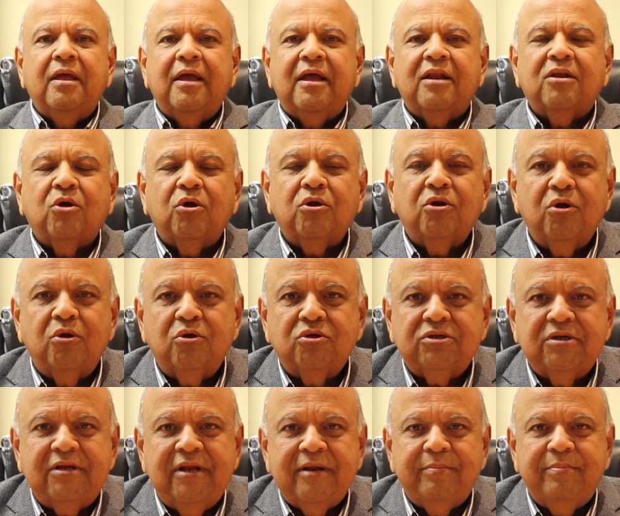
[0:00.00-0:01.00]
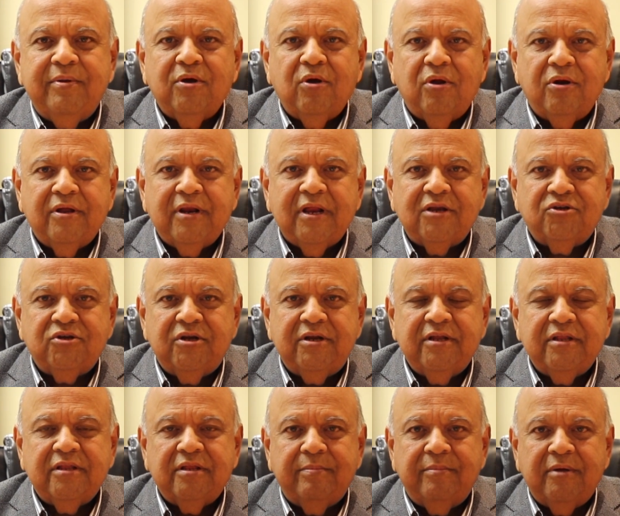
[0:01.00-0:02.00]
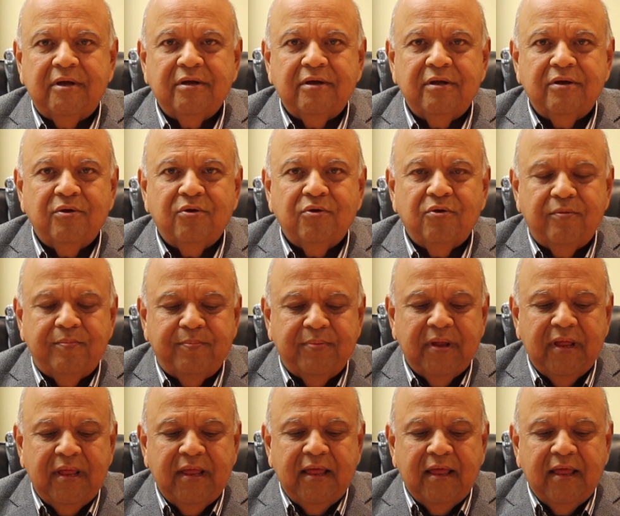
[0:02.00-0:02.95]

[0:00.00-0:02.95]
In conclusion, let me congratulate the Mergen Group,